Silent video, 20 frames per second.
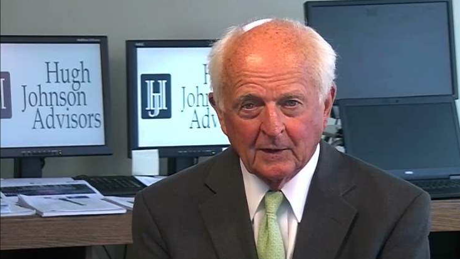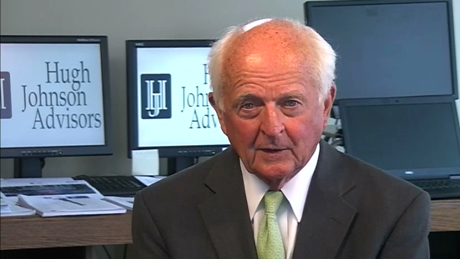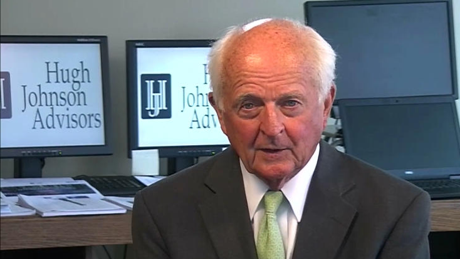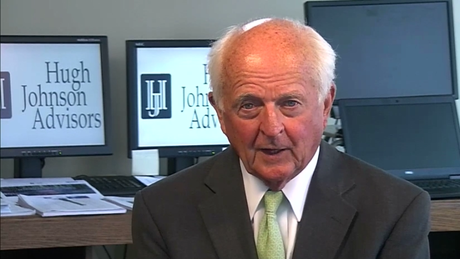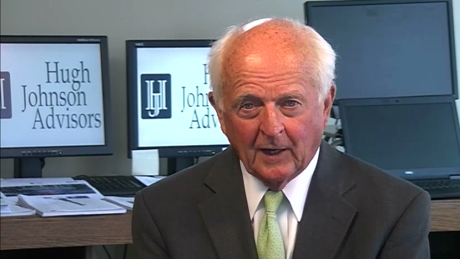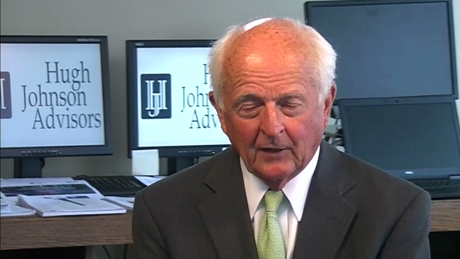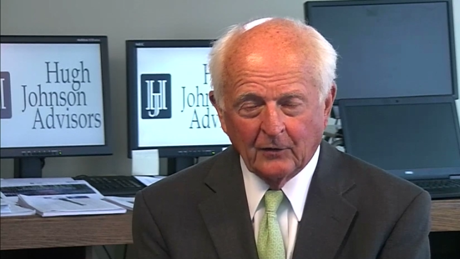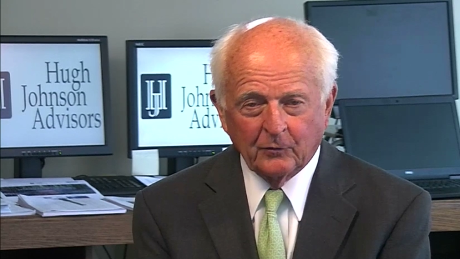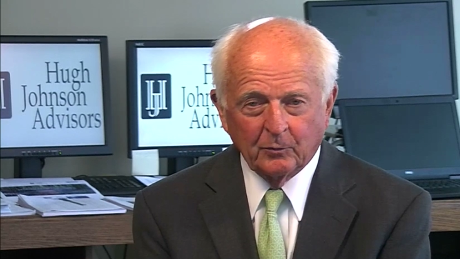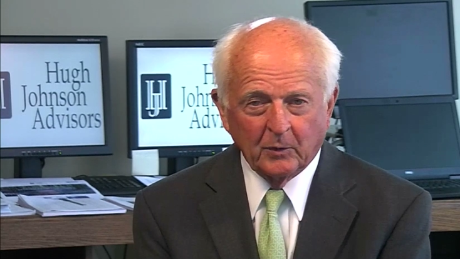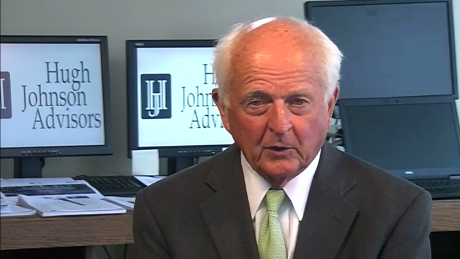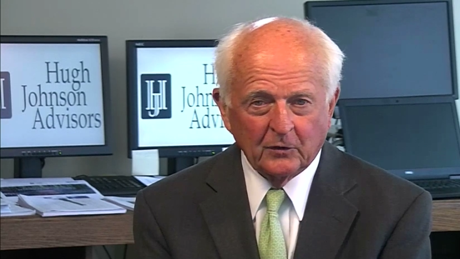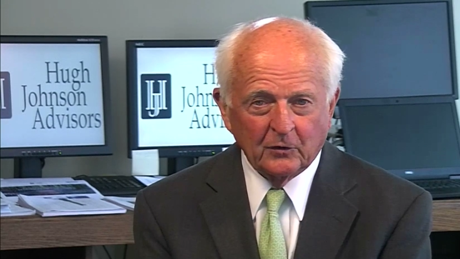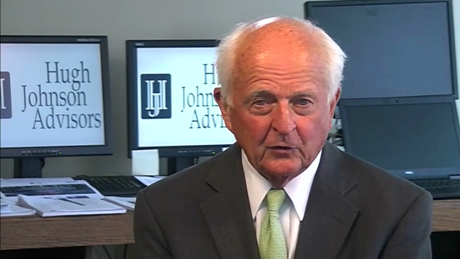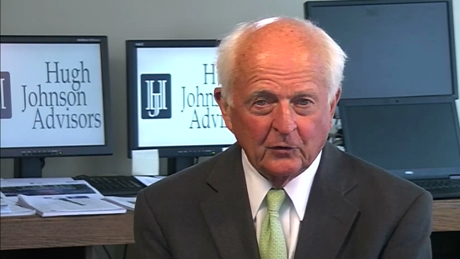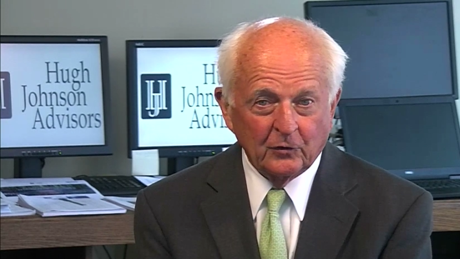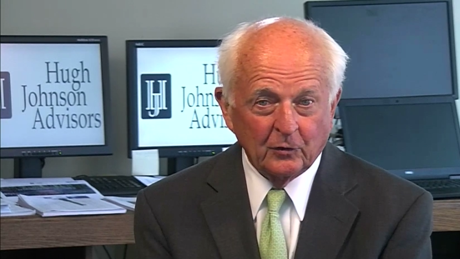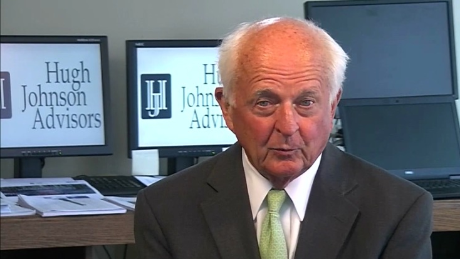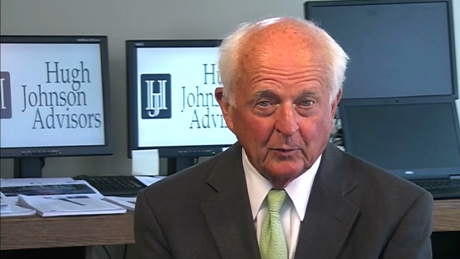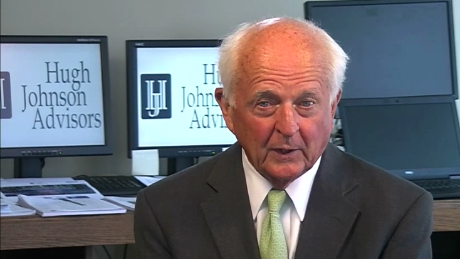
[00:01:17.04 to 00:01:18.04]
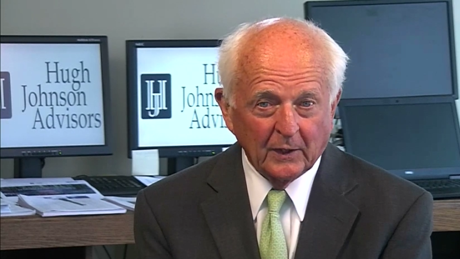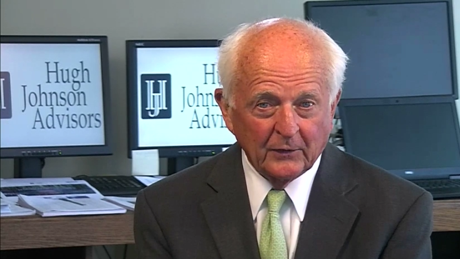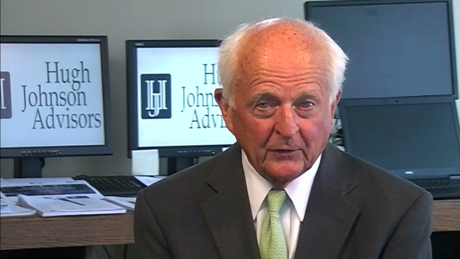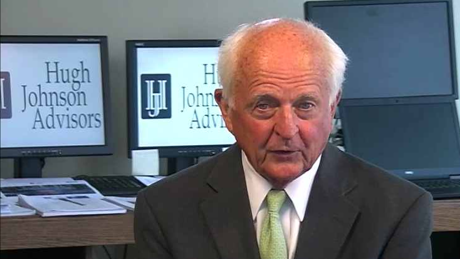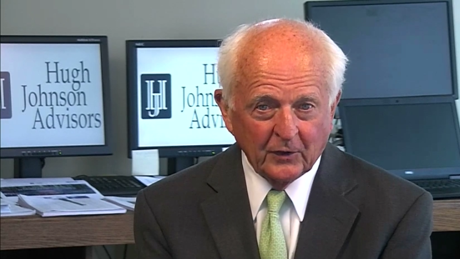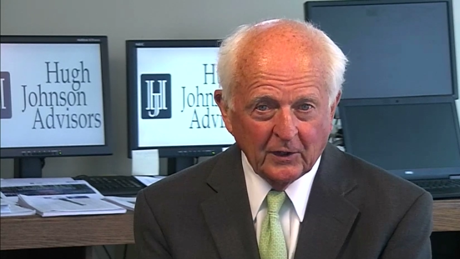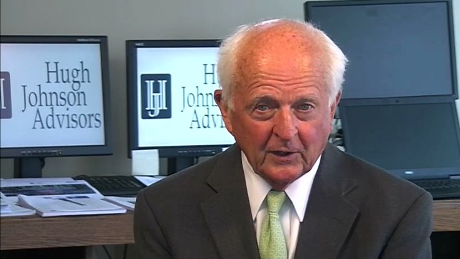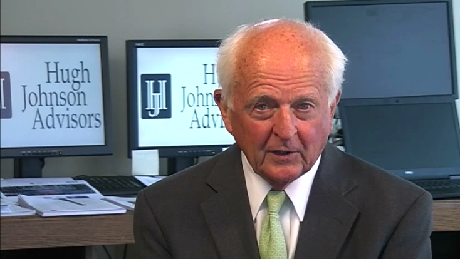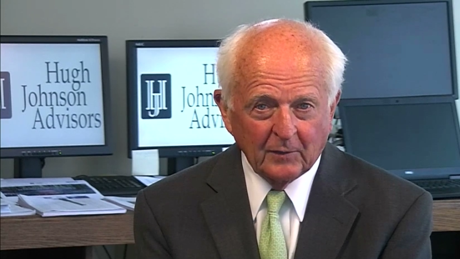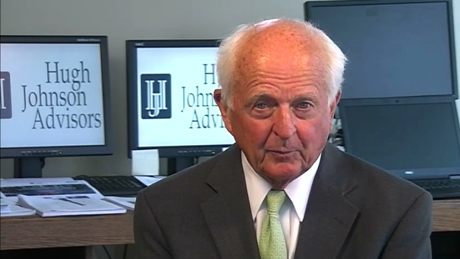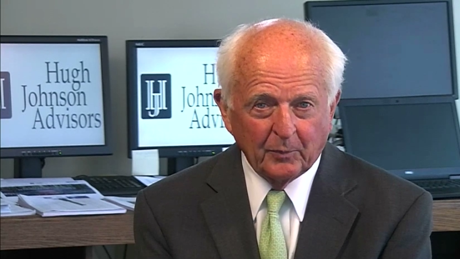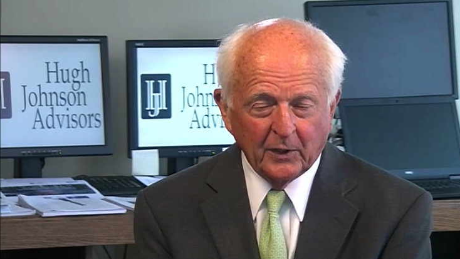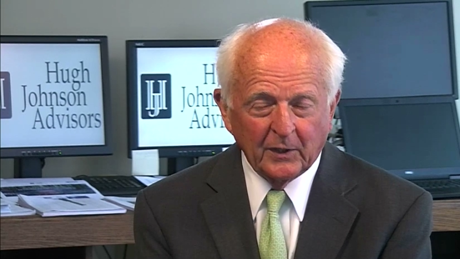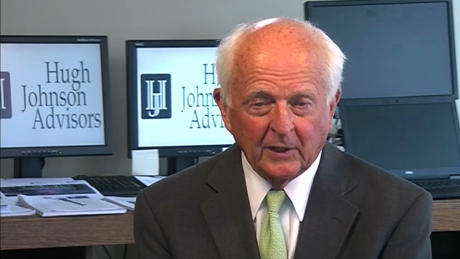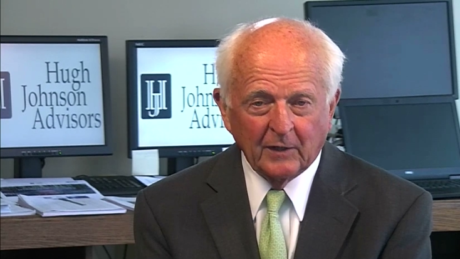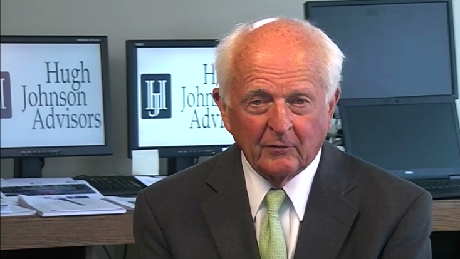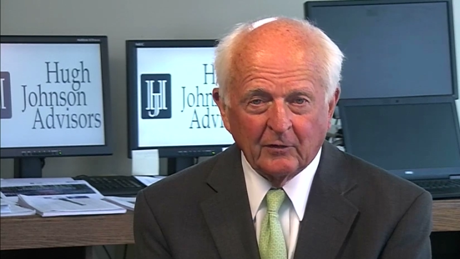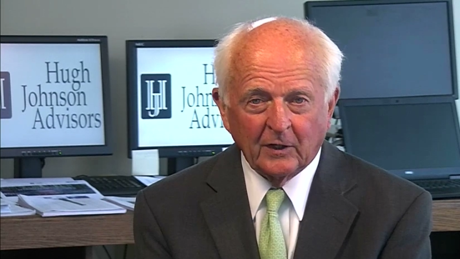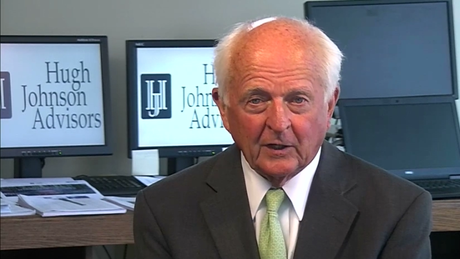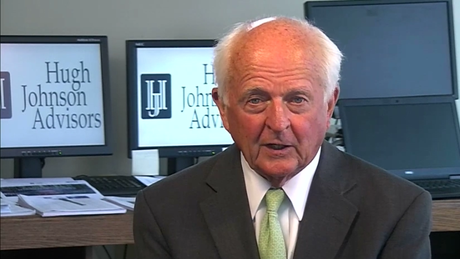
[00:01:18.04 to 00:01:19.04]
Not as much as you might think, but
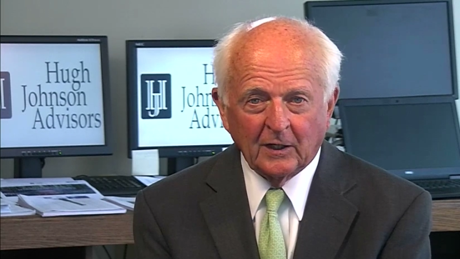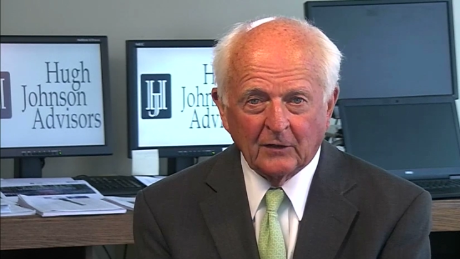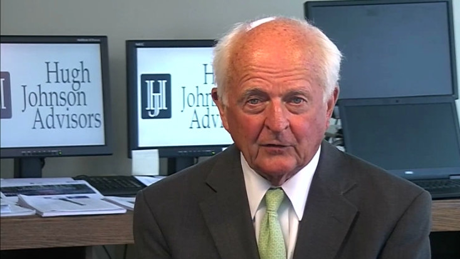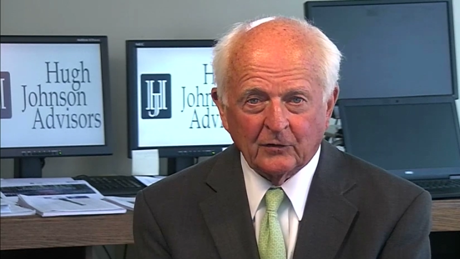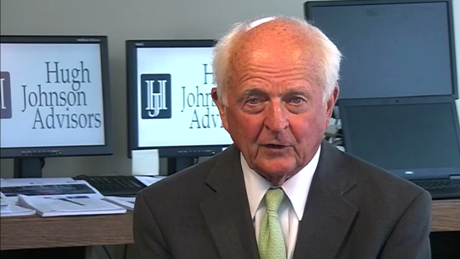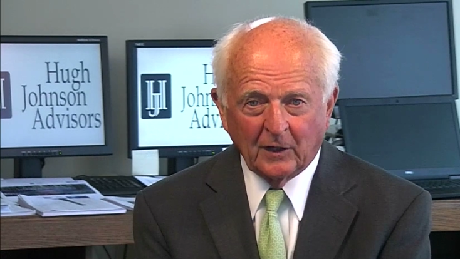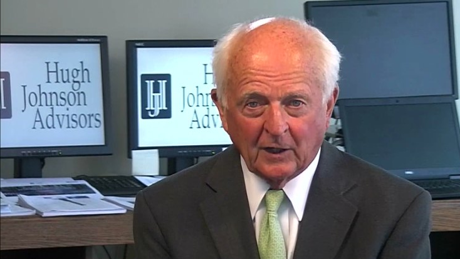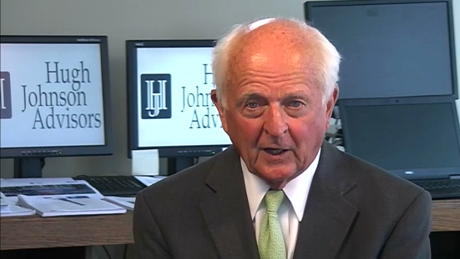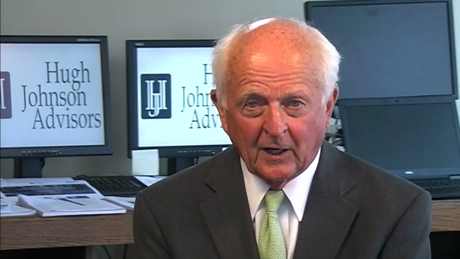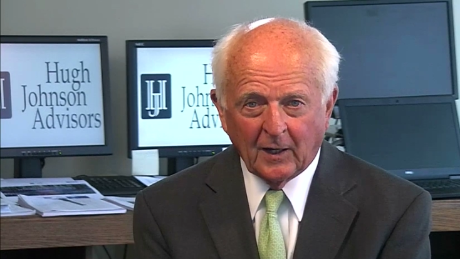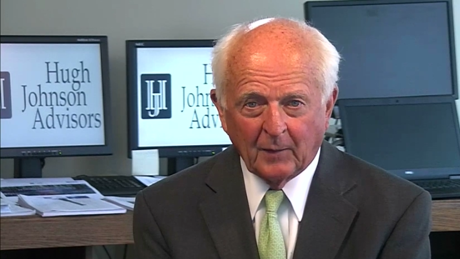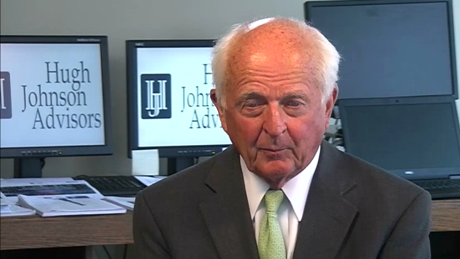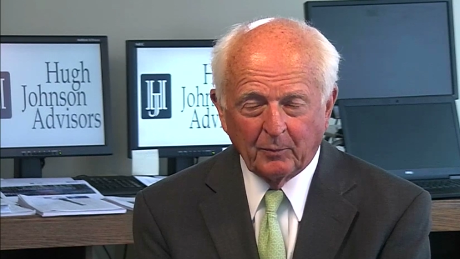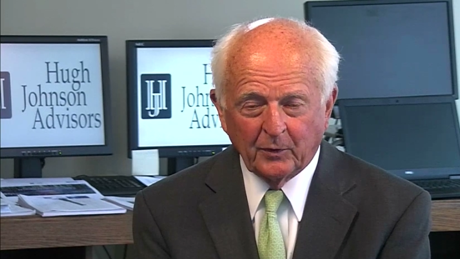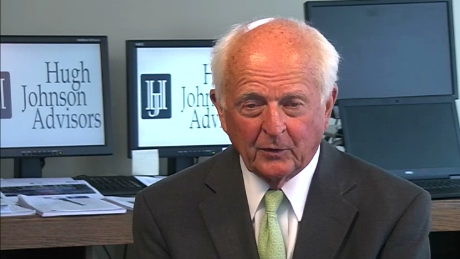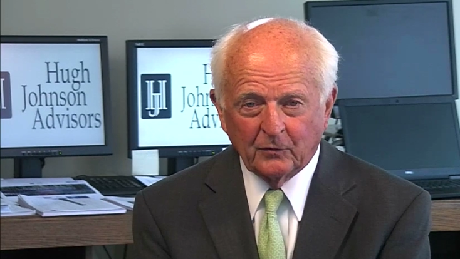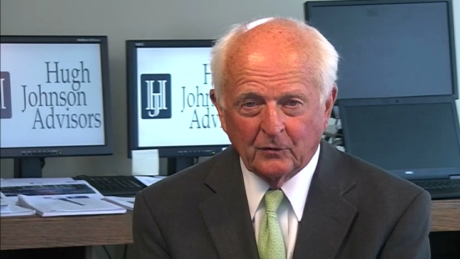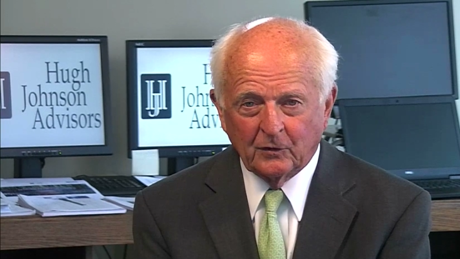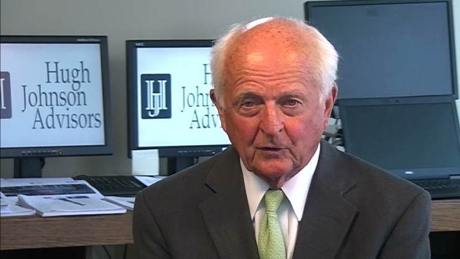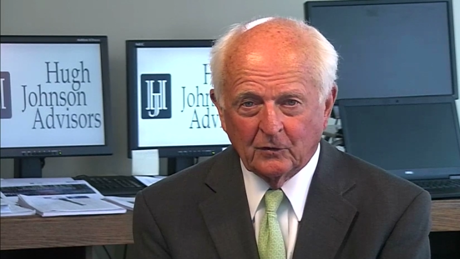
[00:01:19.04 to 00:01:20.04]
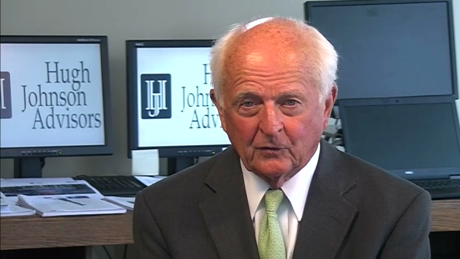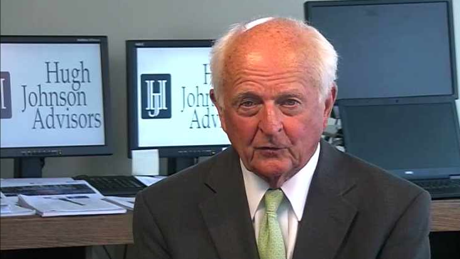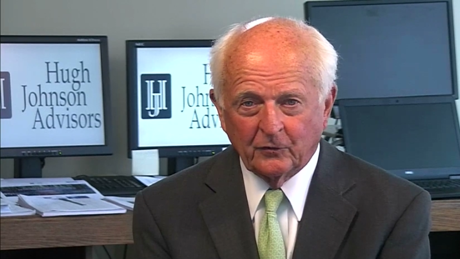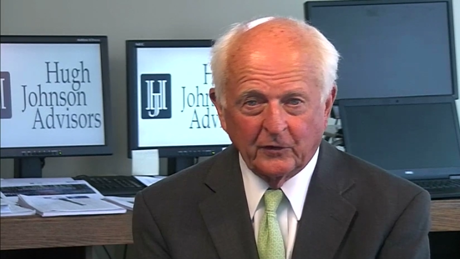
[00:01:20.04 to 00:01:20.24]
nevertheless a lot of business.